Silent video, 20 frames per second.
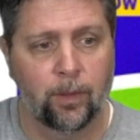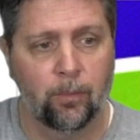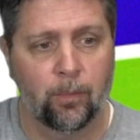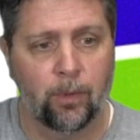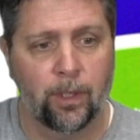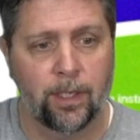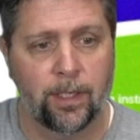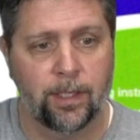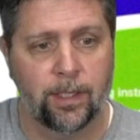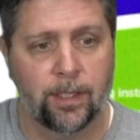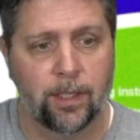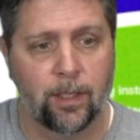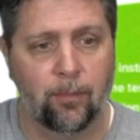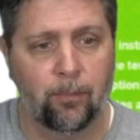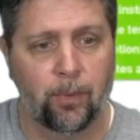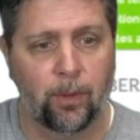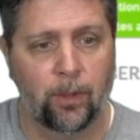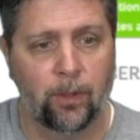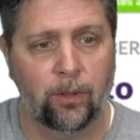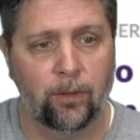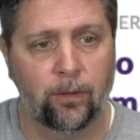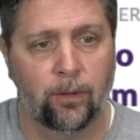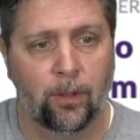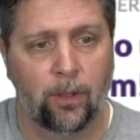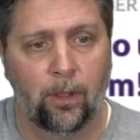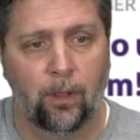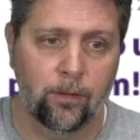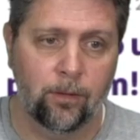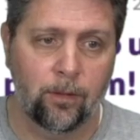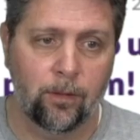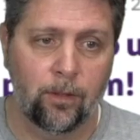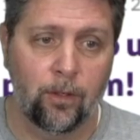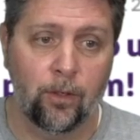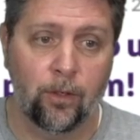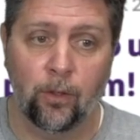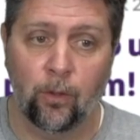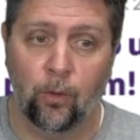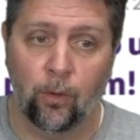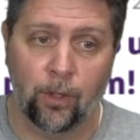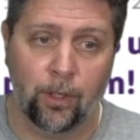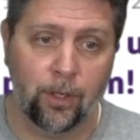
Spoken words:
pretty simple. You can order